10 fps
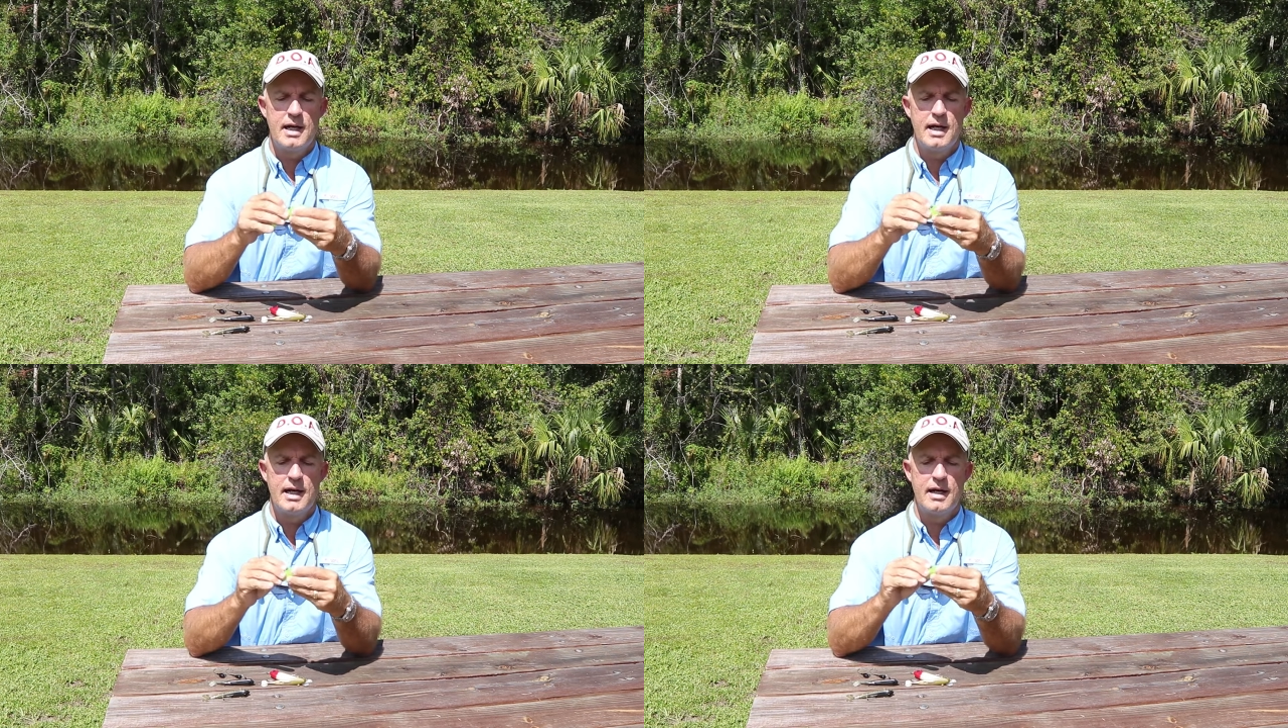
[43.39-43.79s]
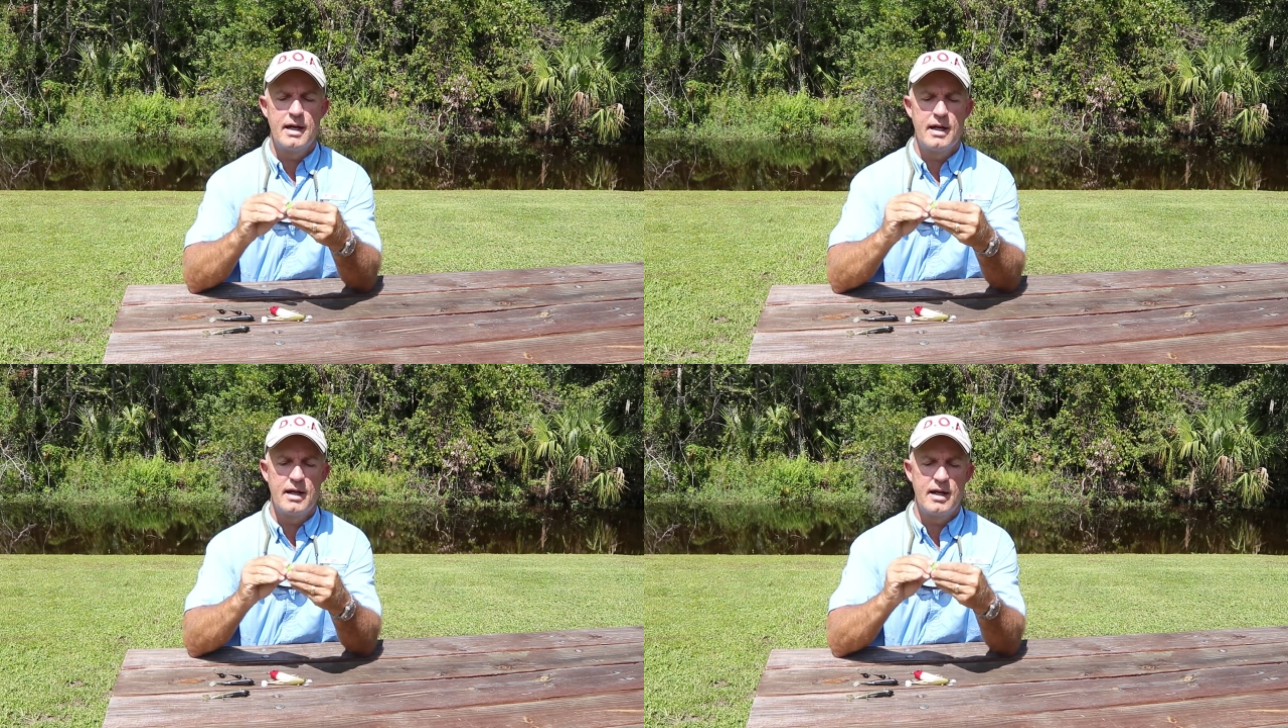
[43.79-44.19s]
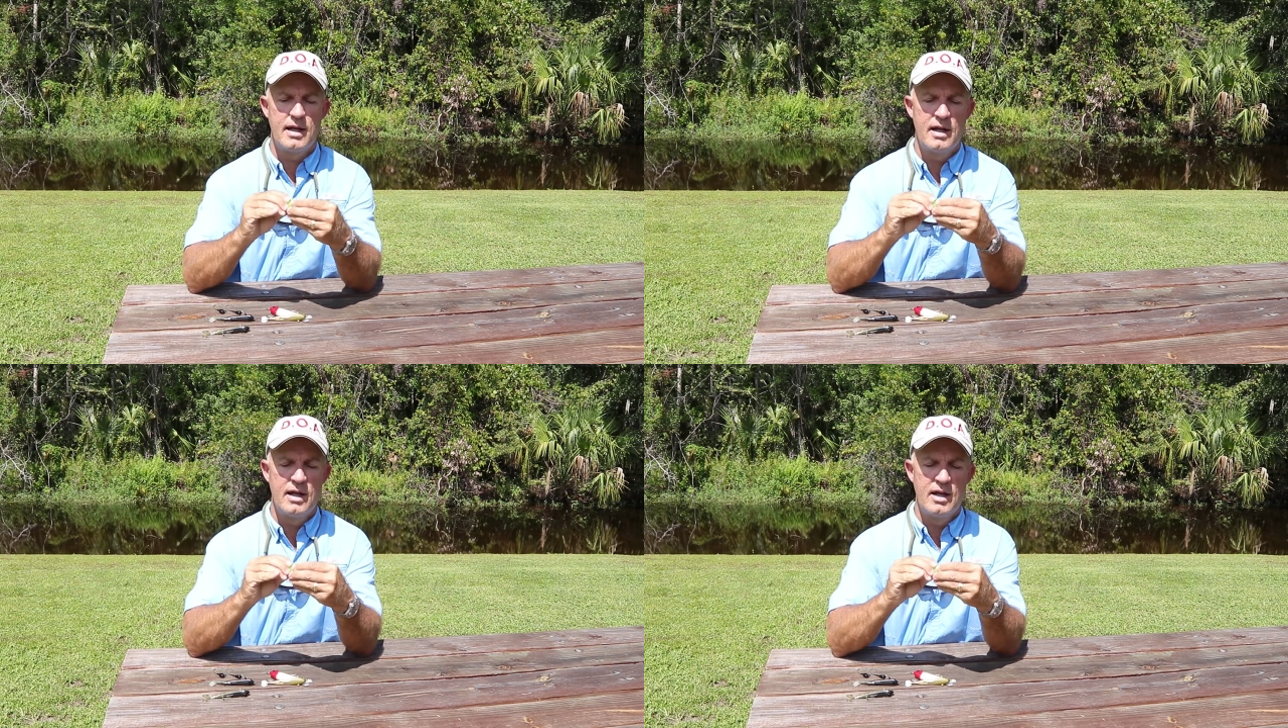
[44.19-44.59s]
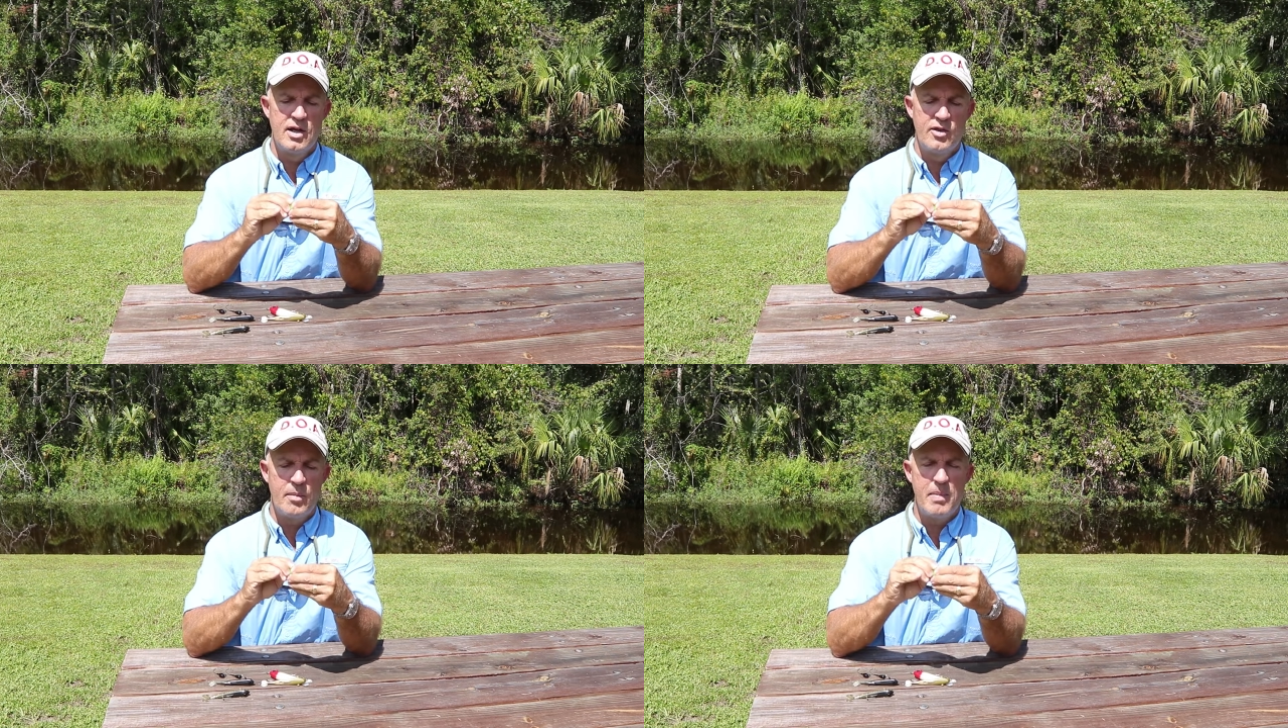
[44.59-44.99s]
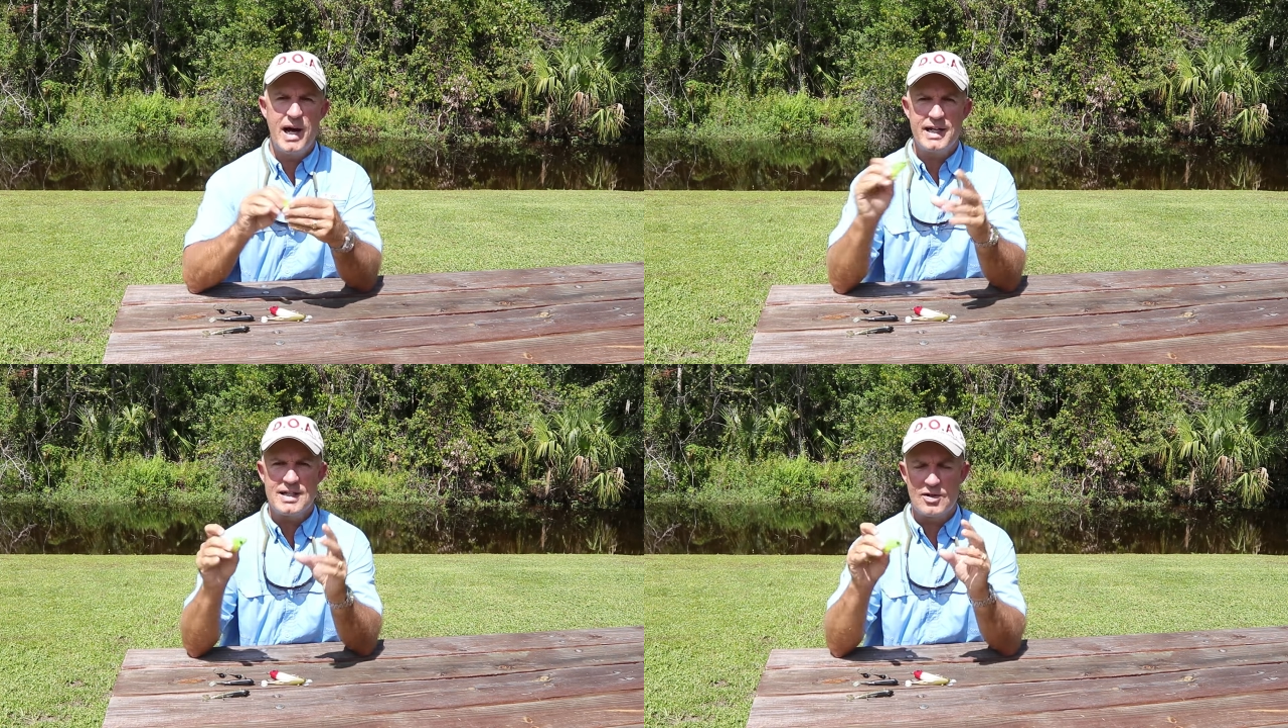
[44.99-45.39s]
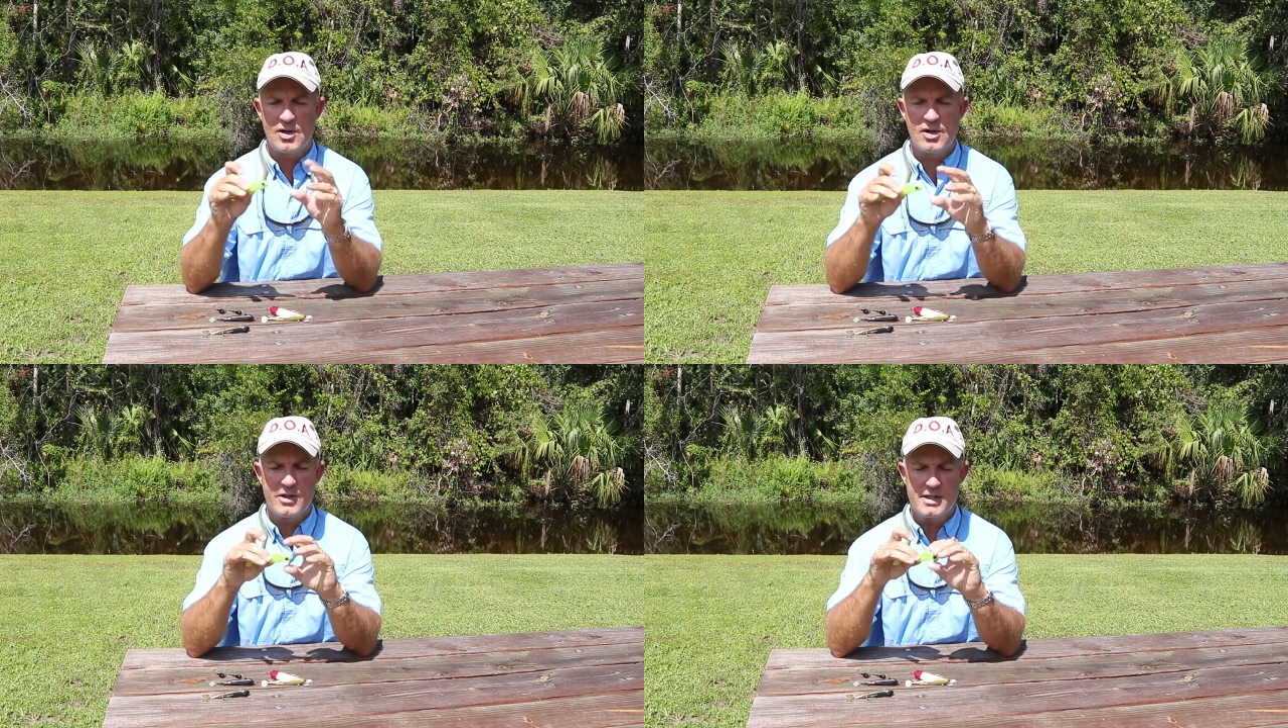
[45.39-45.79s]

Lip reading: And the bodies are all